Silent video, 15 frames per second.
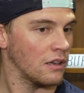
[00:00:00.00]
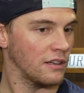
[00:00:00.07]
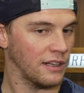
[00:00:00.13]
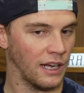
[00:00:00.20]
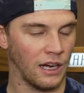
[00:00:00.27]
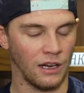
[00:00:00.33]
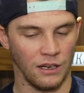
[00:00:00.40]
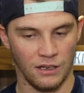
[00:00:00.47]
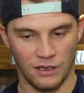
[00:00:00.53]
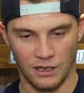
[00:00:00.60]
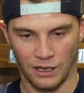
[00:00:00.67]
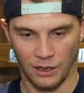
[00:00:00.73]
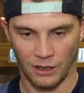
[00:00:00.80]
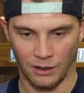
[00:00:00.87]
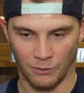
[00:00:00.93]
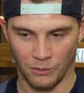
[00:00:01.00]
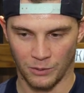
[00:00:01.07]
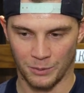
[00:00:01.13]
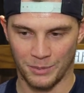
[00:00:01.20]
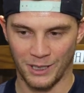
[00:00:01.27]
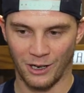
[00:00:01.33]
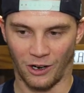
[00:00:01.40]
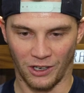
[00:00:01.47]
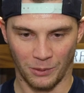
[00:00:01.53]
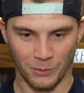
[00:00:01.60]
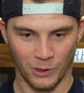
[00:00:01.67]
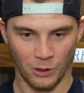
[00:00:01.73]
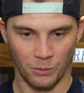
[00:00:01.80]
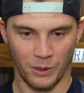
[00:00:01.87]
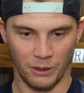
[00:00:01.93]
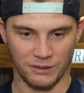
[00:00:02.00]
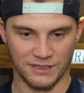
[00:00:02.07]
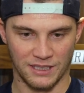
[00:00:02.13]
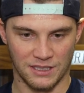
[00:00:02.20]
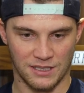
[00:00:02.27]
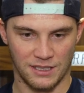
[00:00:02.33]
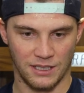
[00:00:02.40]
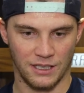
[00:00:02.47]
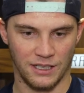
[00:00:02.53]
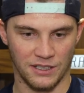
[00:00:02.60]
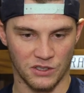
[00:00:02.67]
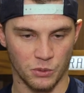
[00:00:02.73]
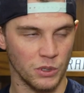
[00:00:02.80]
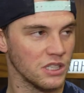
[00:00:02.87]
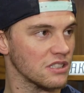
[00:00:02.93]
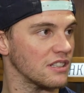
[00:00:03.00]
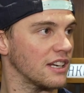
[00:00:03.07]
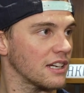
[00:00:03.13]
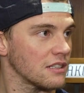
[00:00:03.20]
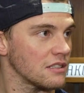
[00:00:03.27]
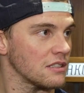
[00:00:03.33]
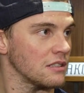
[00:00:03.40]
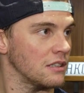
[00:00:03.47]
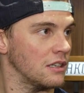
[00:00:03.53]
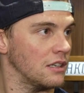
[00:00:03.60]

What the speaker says: Yeah, we've been on him a little bit since he switched sticks.